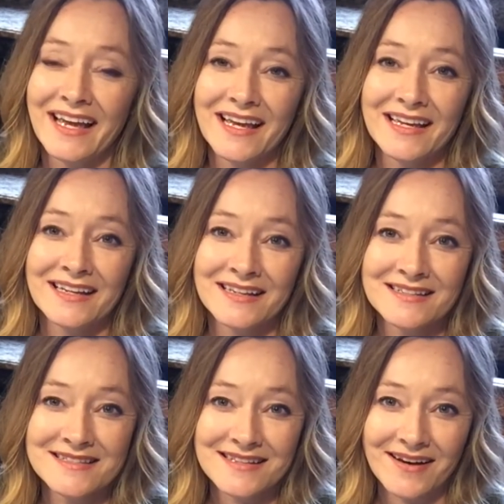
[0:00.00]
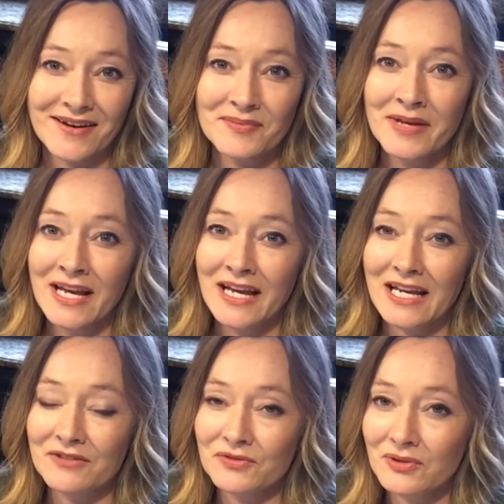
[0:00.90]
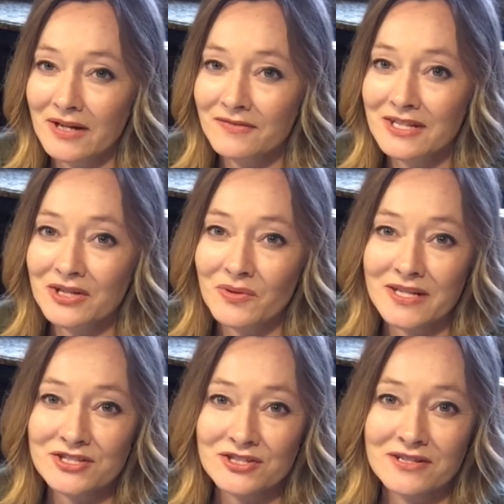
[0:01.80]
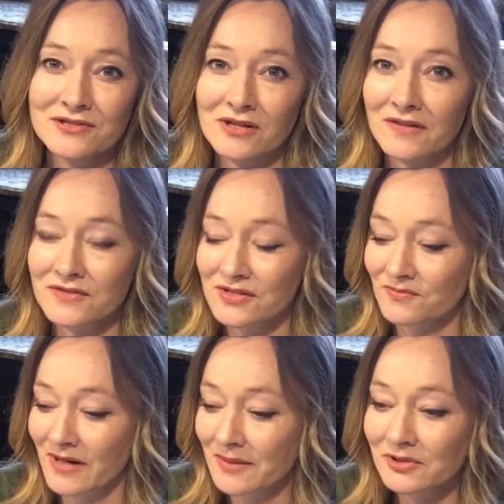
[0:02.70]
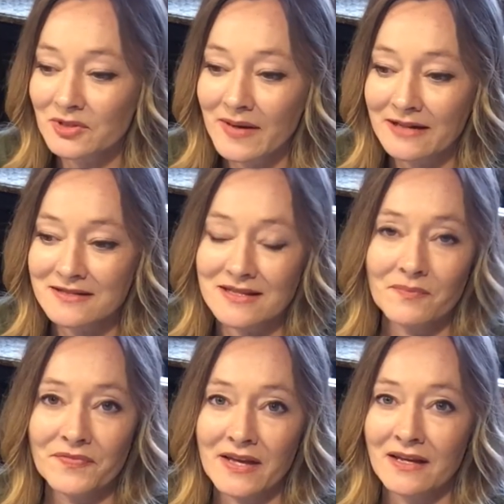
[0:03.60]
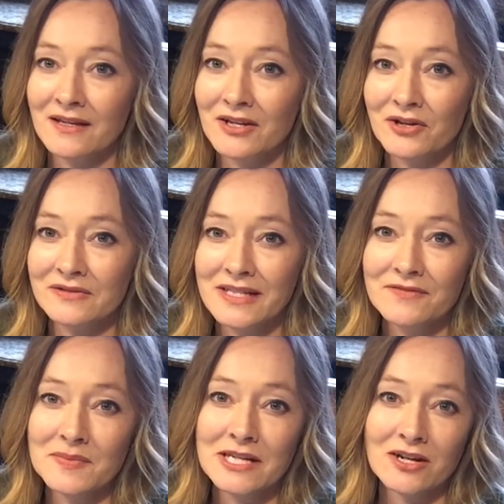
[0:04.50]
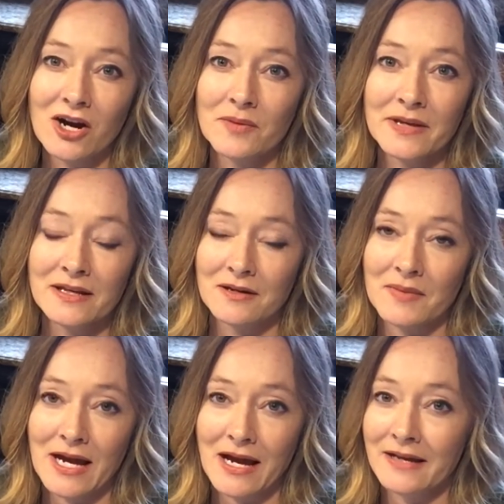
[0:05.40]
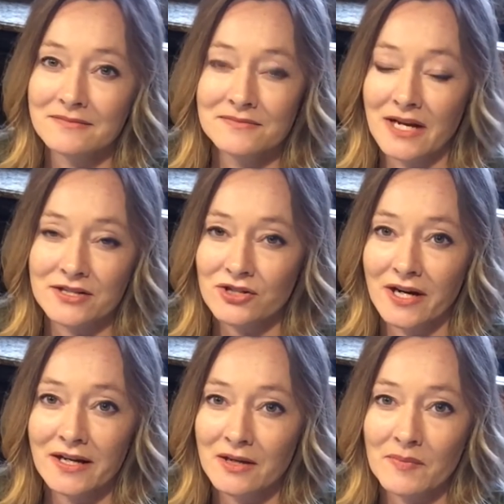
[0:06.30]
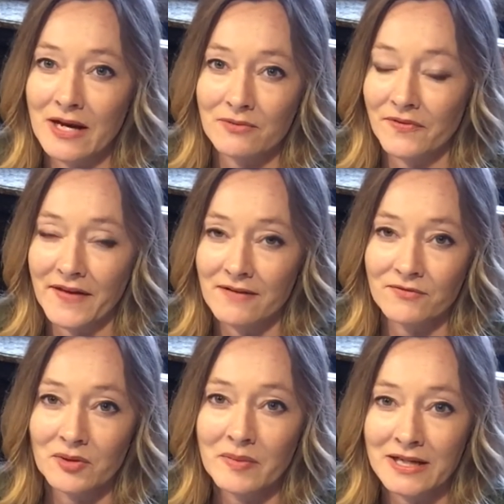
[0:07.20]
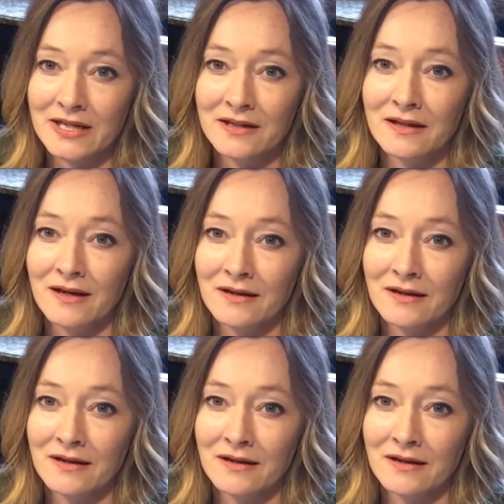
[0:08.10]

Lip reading: And if you have any questions or I've just rambled about something, leave me a comment. I try and get back with everybody.